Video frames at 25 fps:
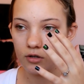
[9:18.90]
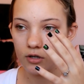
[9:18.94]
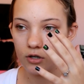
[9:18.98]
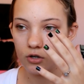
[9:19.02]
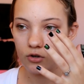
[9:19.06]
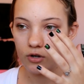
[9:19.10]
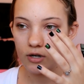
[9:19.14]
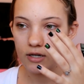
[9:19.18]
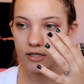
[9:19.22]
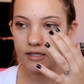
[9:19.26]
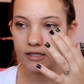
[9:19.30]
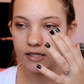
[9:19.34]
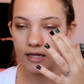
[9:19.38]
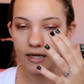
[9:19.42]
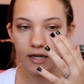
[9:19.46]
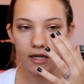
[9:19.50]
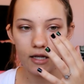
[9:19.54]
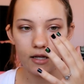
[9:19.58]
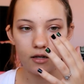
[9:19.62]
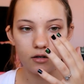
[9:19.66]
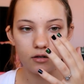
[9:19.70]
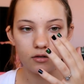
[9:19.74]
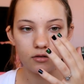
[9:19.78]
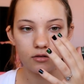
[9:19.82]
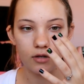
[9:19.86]
Can you guys see
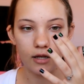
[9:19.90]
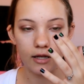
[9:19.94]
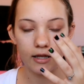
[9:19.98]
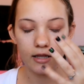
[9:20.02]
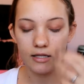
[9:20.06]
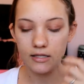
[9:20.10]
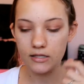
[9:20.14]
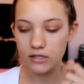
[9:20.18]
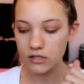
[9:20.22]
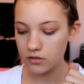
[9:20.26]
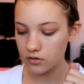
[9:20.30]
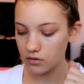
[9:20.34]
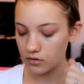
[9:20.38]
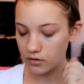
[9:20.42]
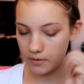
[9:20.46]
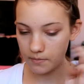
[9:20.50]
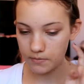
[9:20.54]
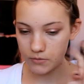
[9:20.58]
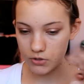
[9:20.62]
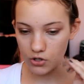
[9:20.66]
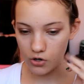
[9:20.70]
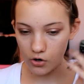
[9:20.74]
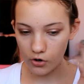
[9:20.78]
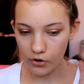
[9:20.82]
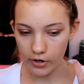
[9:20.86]
it? Like this is... I'm
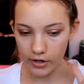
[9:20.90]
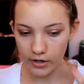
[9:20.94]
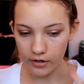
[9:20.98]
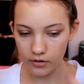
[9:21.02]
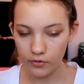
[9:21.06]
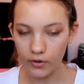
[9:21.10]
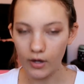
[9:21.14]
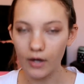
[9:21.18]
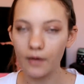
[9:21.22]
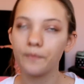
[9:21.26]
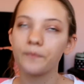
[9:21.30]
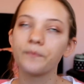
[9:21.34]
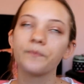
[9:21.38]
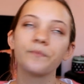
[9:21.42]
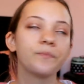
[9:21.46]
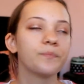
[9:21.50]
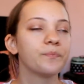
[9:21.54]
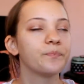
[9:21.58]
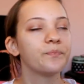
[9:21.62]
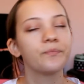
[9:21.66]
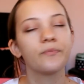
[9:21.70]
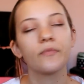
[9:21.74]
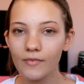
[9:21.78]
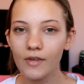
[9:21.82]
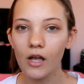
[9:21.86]
sorry. Okay.
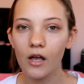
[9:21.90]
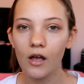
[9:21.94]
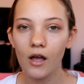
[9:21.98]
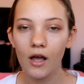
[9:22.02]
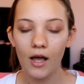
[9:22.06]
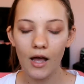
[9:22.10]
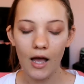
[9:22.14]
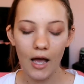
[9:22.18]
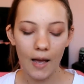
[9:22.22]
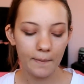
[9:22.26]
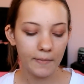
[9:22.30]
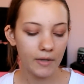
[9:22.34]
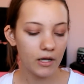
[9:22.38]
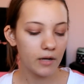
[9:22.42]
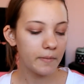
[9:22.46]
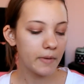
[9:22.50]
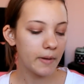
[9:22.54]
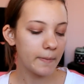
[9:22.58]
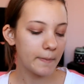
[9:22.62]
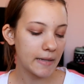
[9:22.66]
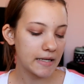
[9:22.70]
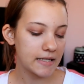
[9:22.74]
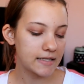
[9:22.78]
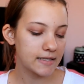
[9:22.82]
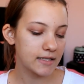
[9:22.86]
I'm going
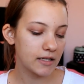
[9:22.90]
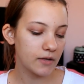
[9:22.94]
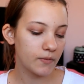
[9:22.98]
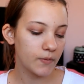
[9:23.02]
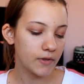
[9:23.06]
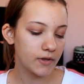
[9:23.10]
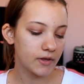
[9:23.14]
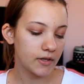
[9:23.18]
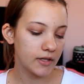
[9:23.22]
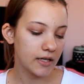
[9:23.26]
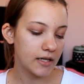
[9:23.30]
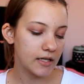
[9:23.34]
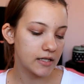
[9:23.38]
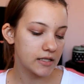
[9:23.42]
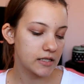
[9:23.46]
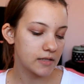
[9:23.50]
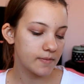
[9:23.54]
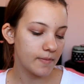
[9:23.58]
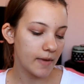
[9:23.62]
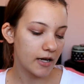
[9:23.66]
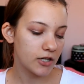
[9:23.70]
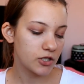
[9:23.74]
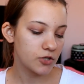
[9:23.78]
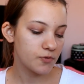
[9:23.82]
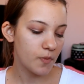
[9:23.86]
to be mixing with the
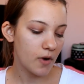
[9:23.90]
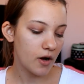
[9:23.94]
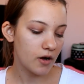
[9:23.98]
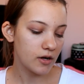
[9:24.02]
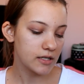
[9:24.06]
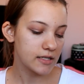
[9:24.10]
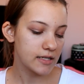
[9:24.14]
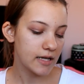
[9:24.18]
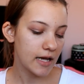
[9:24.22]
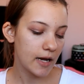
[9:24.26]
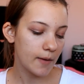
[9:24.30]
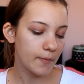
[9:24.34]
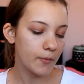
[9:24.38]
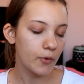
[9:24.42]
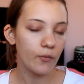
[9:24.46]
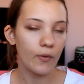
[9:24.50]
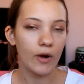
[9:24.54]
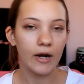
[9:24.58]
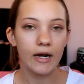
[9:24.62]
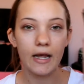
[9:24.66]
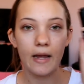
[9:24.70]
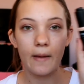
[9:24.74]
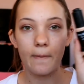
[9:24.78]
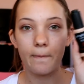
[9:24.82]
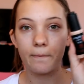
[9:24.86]
Smashbox Camera
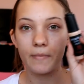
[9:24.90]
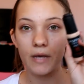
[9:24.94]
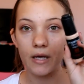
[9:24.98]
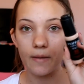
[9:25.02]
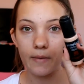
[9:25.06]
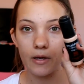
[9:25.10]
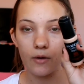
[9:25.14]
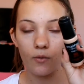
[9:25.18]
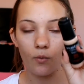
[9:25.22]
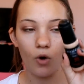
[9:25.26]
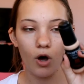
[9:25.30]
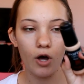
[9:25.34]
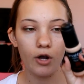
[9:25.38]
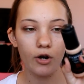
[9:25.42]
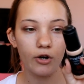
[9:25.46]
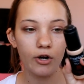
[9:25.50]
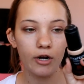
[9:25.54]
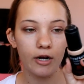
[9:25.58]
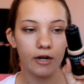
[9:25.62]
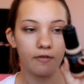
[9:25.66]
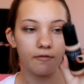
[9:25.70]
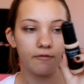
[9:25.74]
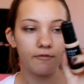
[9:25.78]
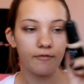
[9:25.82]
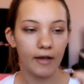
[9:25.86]
Ready BB
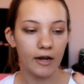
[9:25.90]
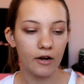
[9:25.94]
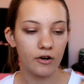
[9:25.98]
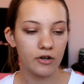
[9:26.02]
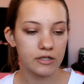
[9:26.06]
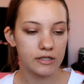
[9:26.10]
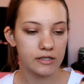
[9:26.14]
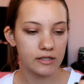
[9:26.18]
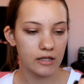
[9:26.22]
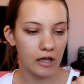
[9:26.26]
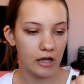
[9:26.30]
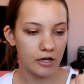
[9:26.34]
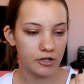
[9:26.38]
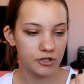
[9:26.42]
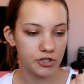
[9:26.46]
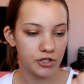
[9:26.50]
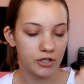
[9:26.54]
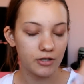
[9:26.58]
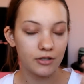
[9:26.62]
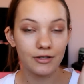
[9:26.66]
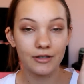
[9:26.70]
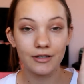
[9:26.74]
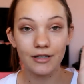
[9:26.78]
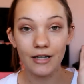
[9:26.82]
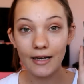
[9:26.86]
Water in
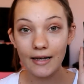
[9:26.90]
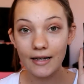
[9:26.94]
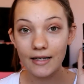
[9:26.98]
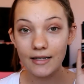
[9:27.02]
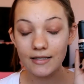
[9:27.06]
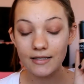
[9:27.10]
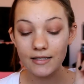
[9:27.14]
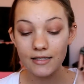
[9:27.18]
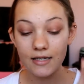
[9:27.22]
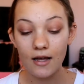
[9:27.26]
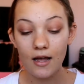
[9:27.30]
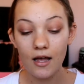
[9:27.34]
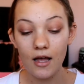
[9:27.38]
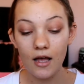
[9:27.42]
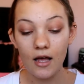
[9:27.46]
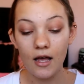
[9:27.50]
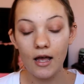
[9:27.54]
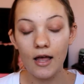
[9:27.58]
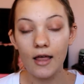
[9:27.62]
Fair/Light.